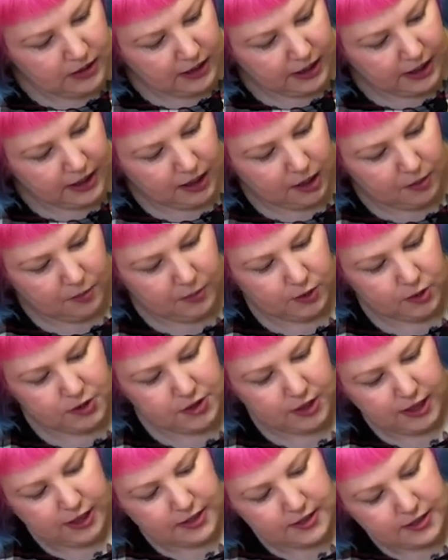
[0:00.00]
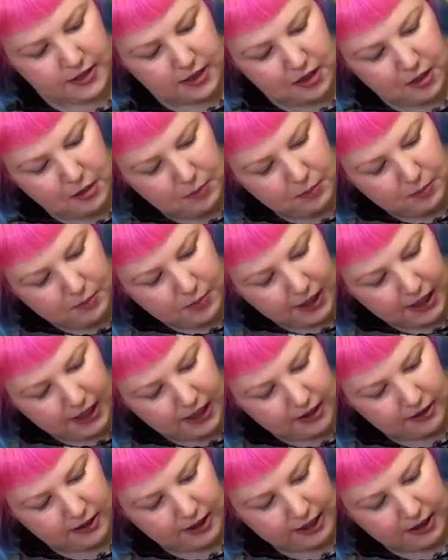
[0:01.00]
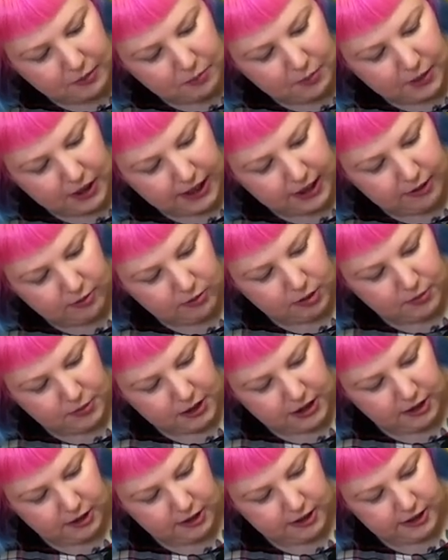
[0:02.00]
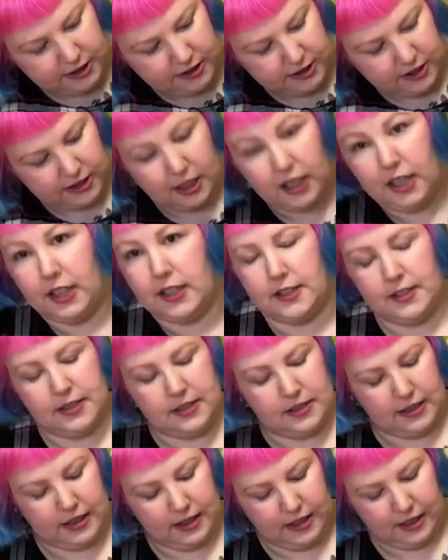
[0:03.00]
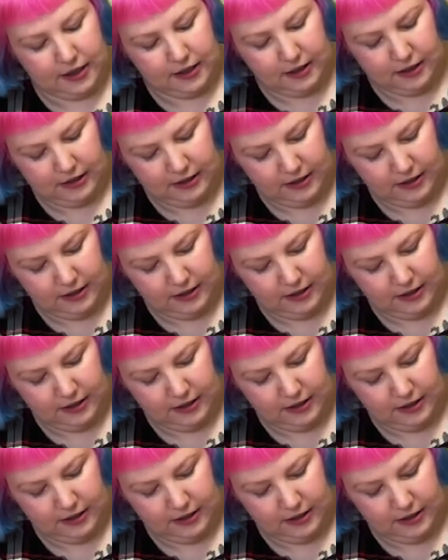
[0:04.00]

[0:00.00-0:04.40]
Also has by Romy Lerder, the artist there,